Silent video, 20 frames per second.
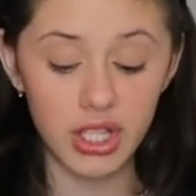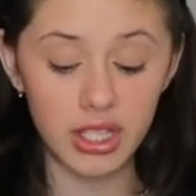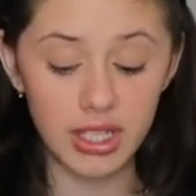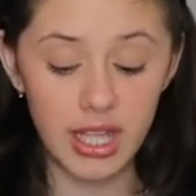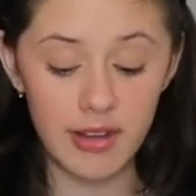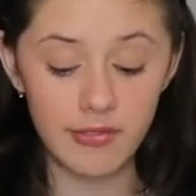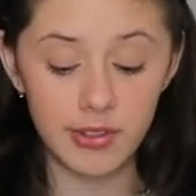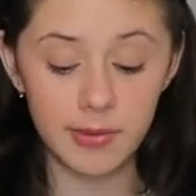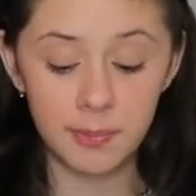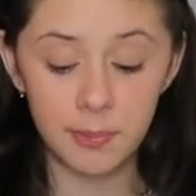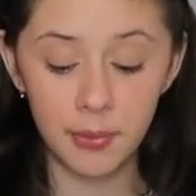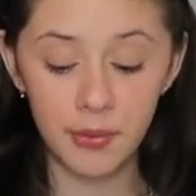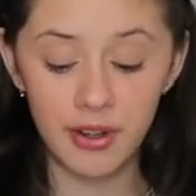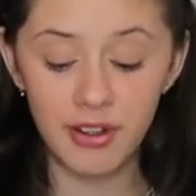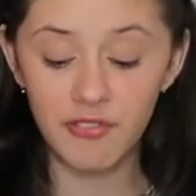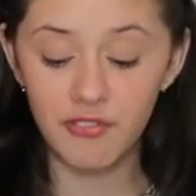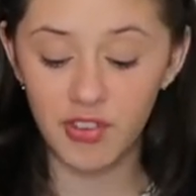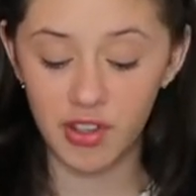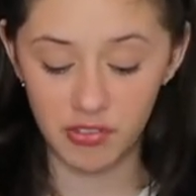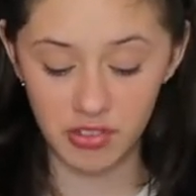
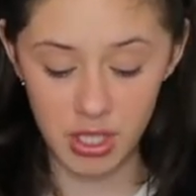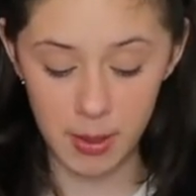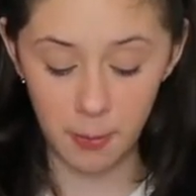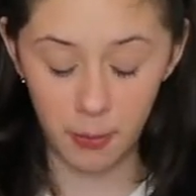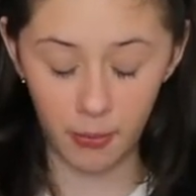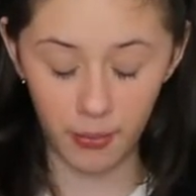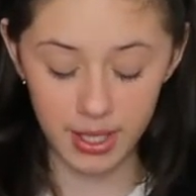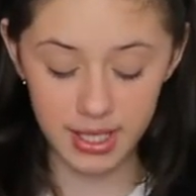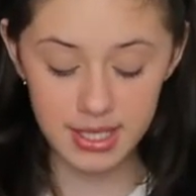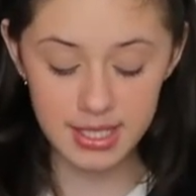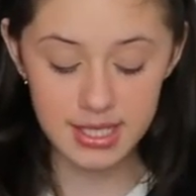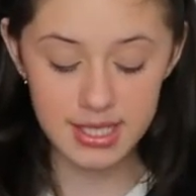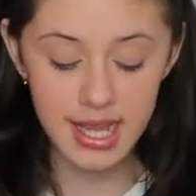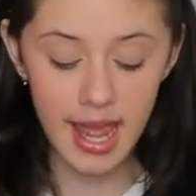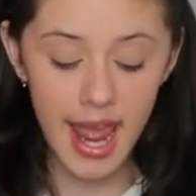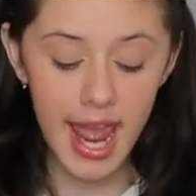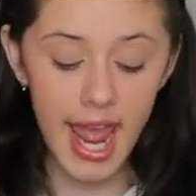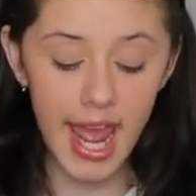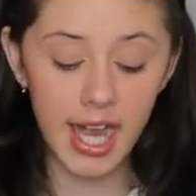11.50 points,